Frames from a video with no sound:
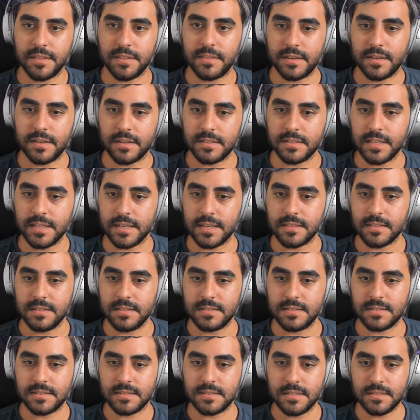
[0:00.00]
I think it's like
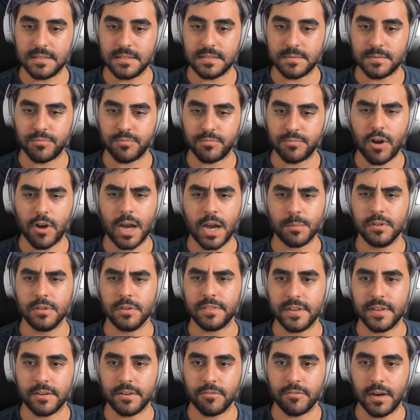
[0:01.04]
this this primal
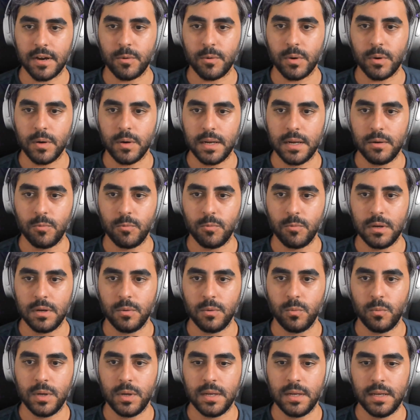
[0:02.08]
thing, right, where we
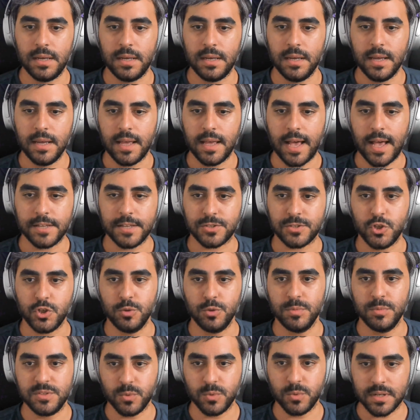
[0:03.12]
we we as
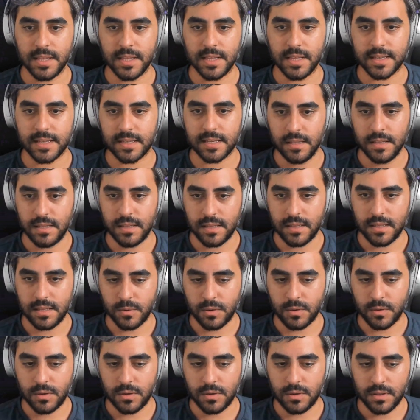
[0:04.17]
humans want to like
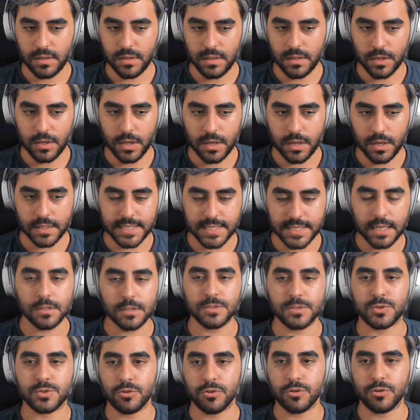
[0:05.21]

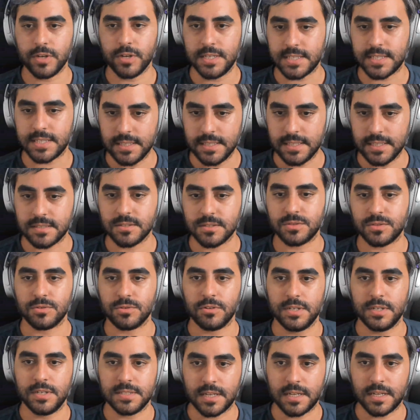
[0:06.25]
tell stories and listen to
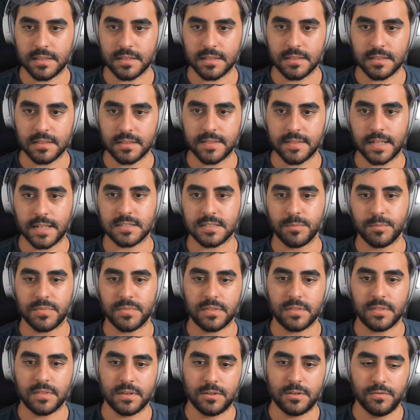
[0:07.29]
stories, and I think that that's
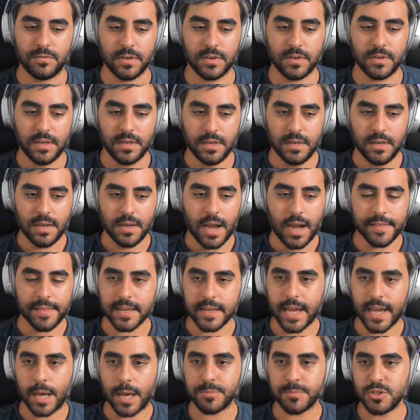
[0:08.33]
something that you've I
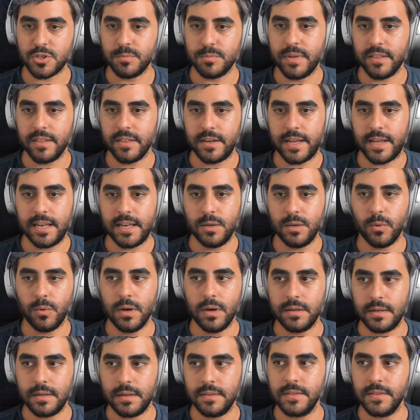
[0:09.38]
think captured better than
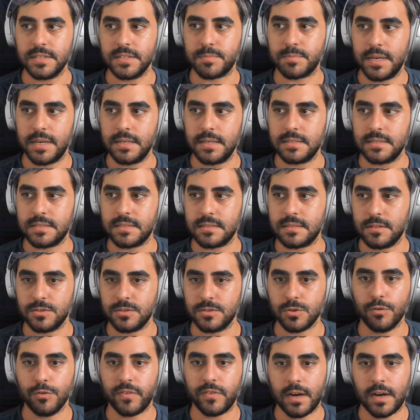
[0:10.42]
anyone in the space
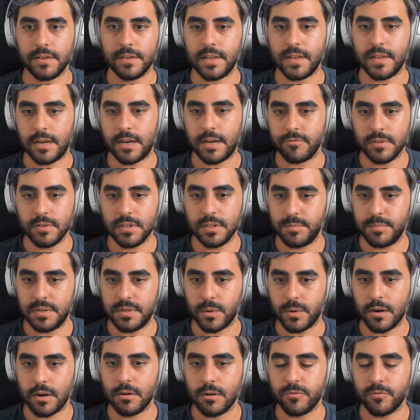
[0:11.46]
so far that I've really been
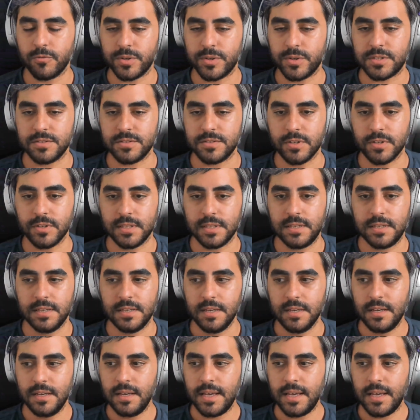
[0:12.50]
aware of, which is really
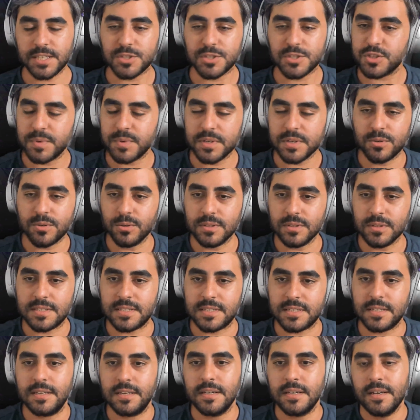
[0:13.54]
it's just been cool to
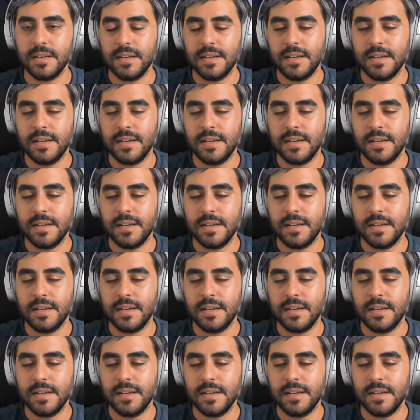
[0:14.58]
see.